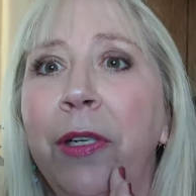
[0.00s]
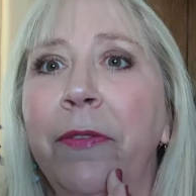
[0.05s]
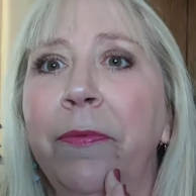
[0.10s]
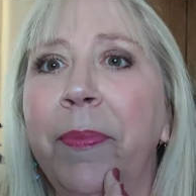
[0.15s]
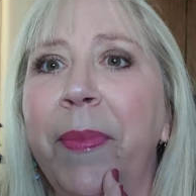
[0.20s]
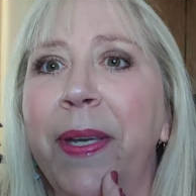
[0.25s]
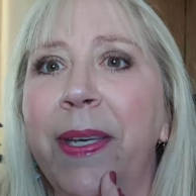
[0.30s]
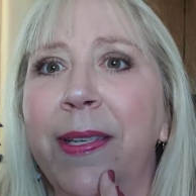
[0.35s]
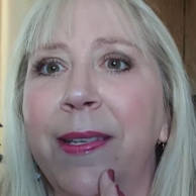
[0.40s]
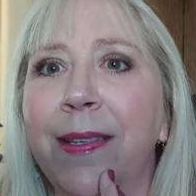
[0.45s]
of
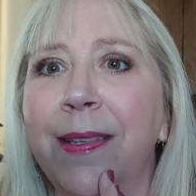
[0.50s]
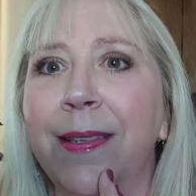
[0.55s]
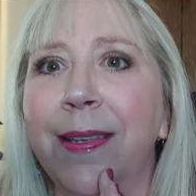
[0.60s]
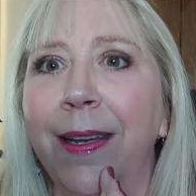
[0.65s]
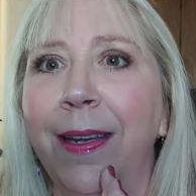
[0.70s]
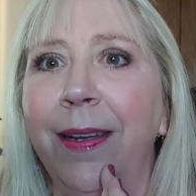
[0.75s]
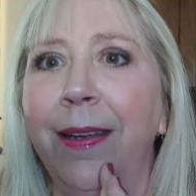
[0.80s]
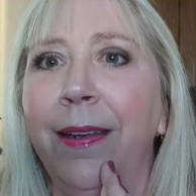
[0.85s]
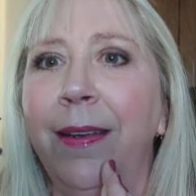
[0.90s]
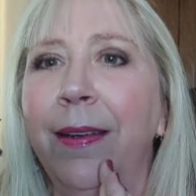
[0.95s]
my
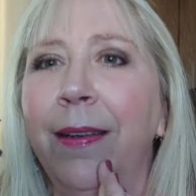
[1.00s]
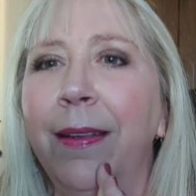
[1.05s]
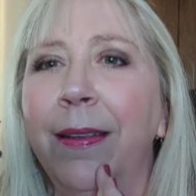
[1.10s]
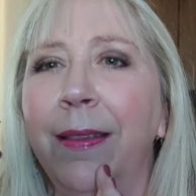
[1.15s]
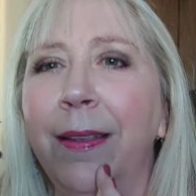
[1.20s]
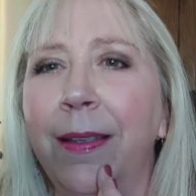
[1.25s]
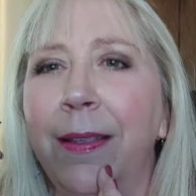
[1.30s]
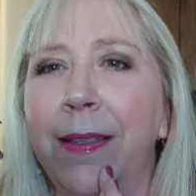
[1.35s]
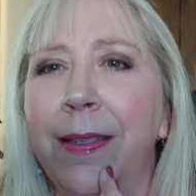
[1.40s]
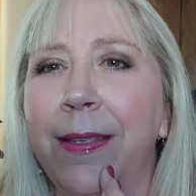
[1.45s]
skin
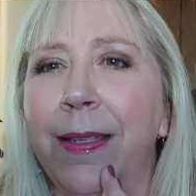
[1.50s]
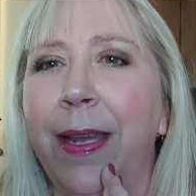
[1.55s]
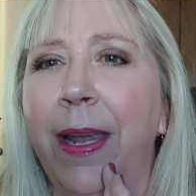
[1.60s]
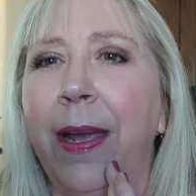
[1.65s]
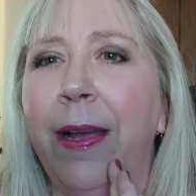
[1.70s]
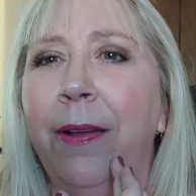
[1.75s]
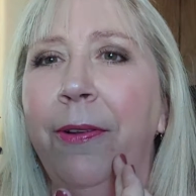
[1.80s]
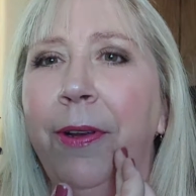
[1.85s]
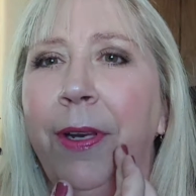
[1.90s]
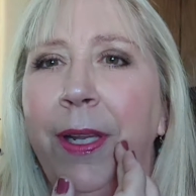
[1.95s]
that's
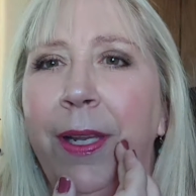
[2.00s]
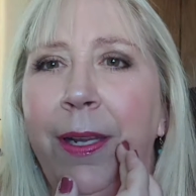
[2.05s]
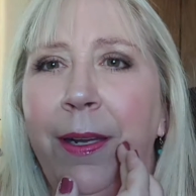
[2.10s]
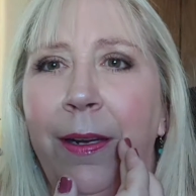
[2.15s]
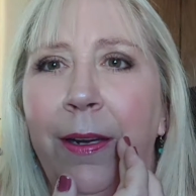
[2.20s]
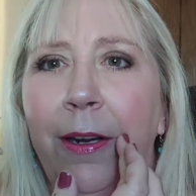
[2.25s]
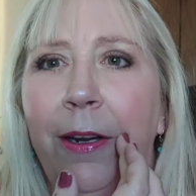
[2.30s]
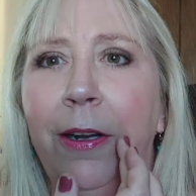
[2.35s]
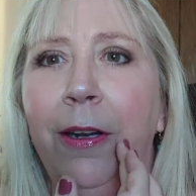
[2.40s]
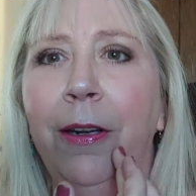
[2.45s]
down
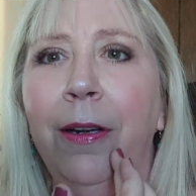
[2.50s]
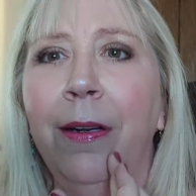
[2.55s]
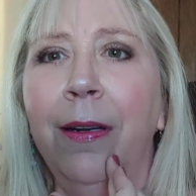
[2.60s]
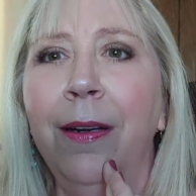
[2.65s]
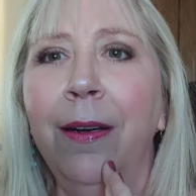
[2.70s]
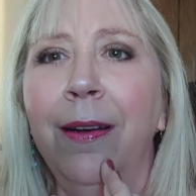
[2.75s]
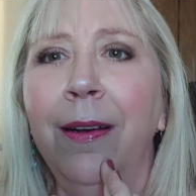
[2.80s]
here,